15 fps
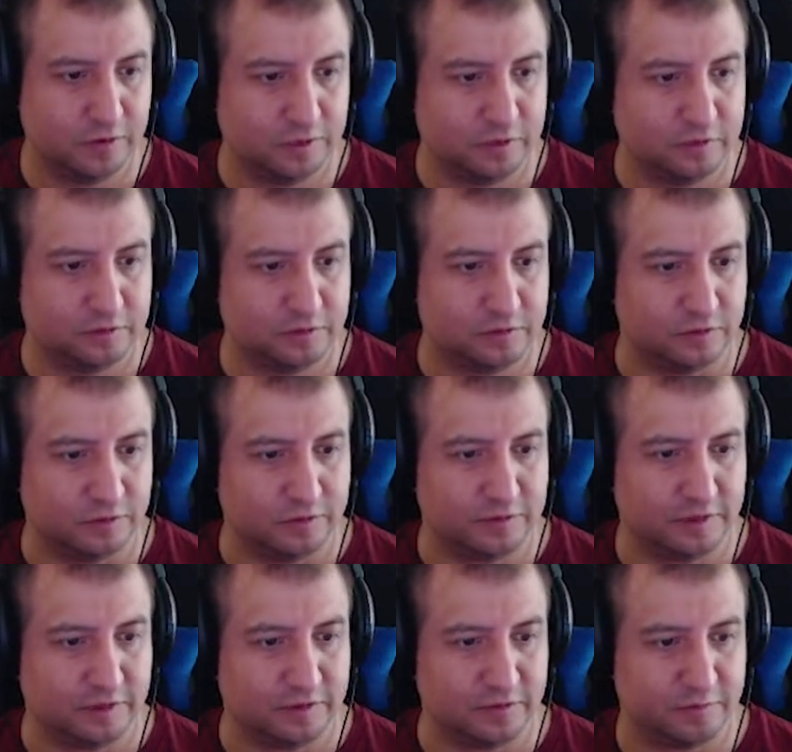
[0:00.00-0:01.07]
So let's
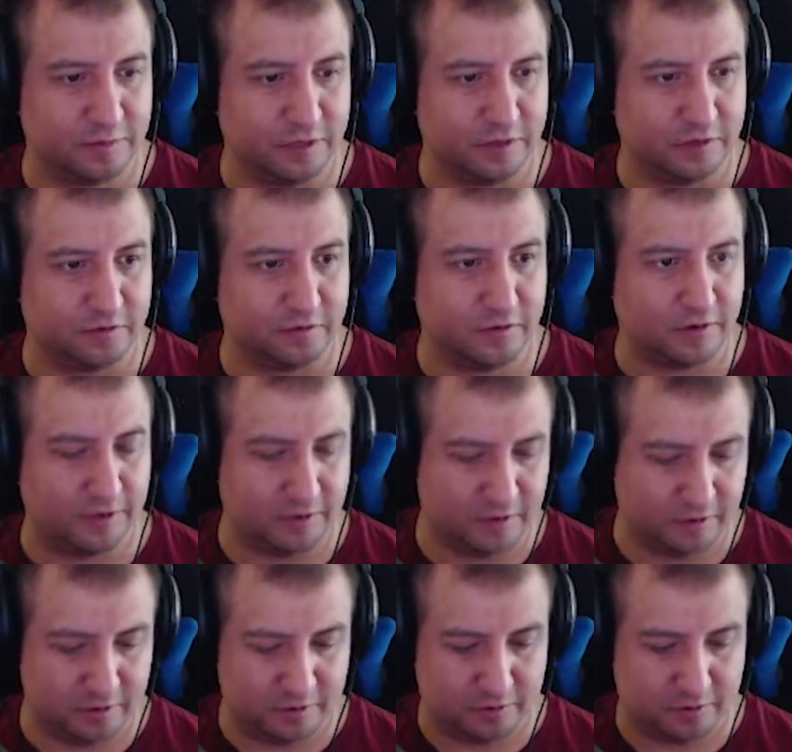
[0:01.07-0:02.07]
get the spelling right here.